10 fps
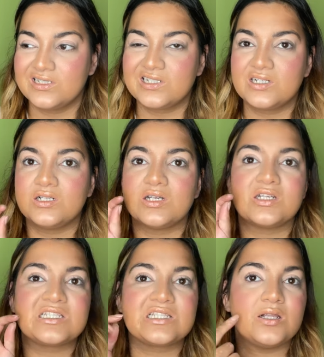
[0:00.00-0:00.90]
got like a
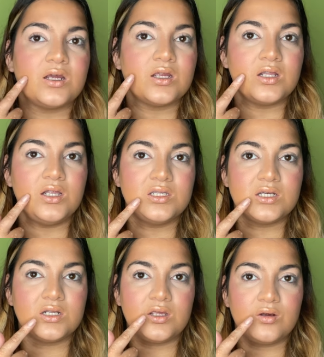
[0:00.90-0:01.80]
slight little
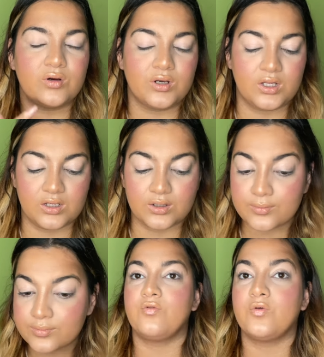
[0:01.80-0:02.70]
tingling around here
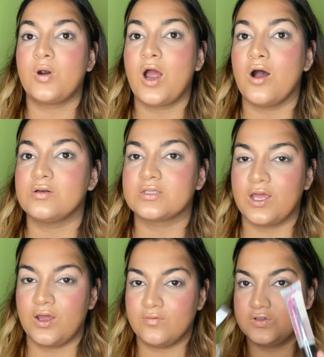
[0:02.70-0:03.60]
for brows i
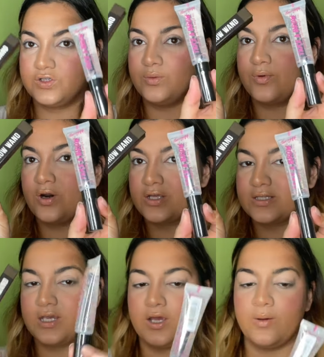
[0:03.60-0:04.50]
have two products
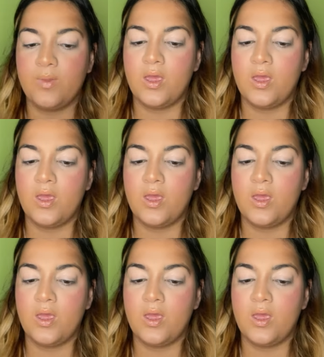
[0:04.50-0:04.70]
here